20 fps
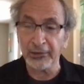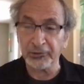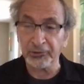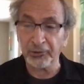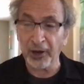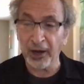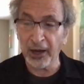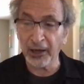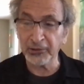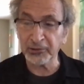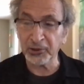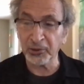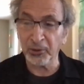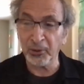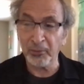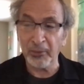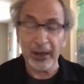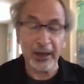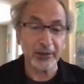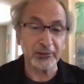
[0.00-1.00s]
I tried
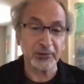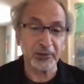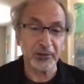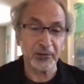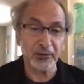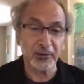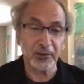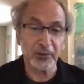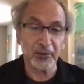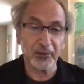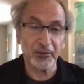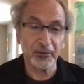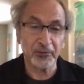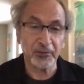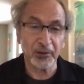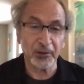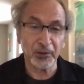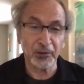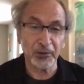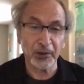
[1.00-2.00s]
to imagine the
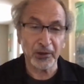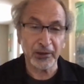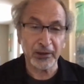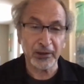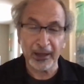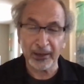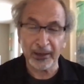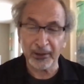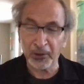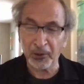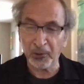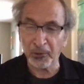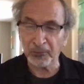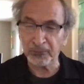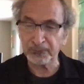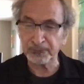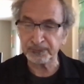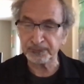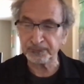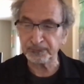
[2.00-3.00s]
Vilna
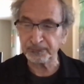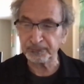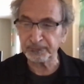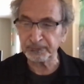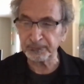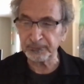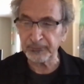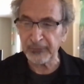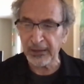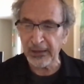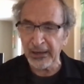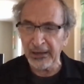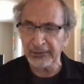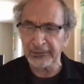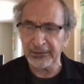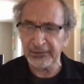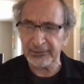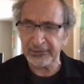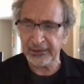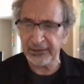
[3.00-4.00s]
ghetto,
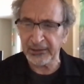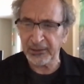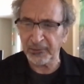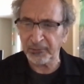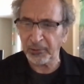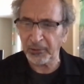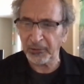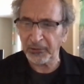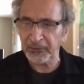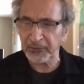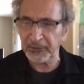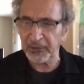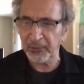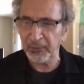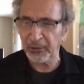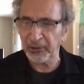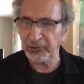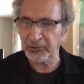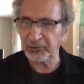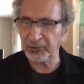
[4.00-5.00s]
to see a
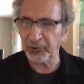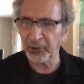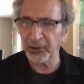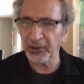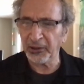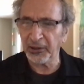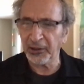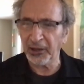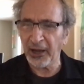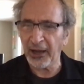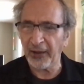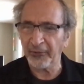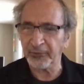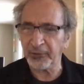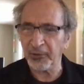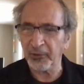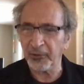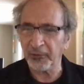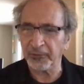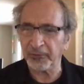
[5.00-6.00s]
persimmon tree
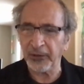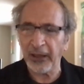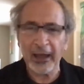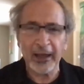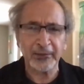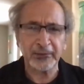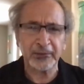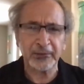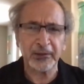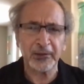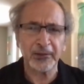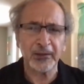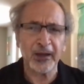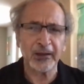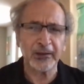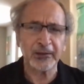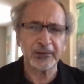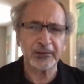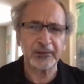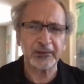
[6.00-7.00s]
after the flash at
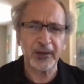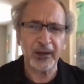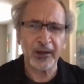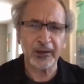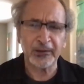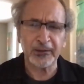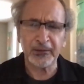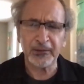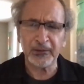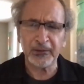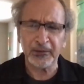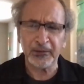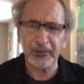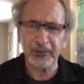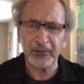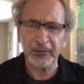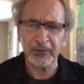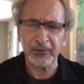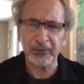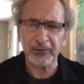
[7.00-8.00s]

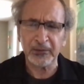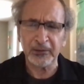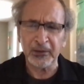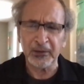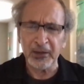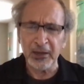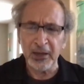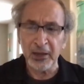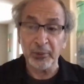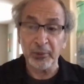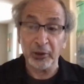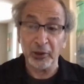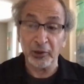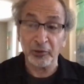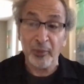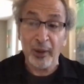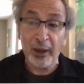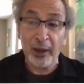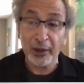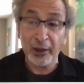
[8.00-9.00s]
Nagasaki.
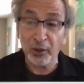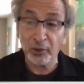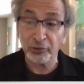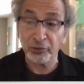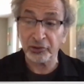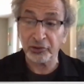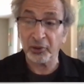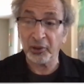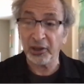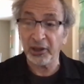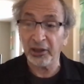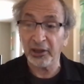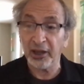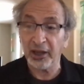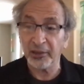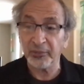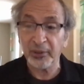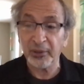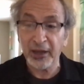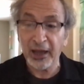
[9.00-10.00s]
Because my own
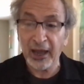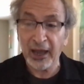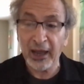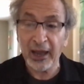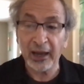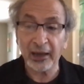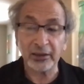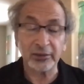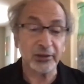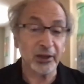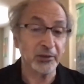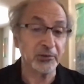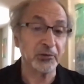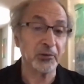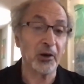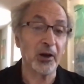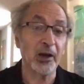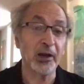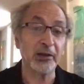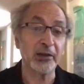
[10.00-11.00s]
tree had been hacked, I
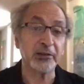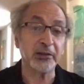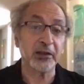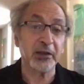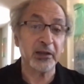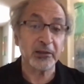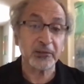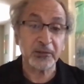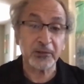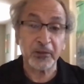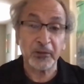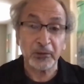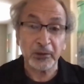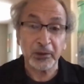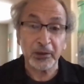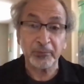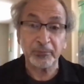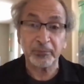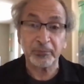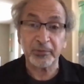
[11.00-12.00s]
tried to kiss the
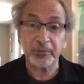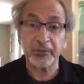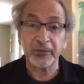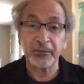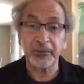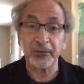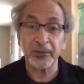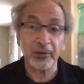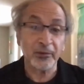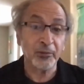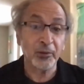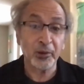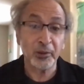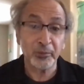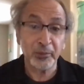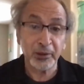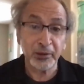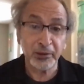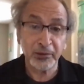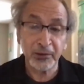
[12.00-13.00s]
lips of
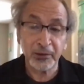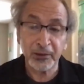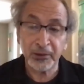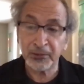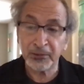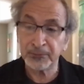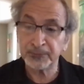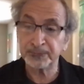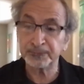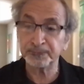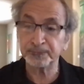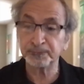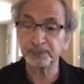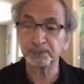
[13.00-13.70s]
Armenia.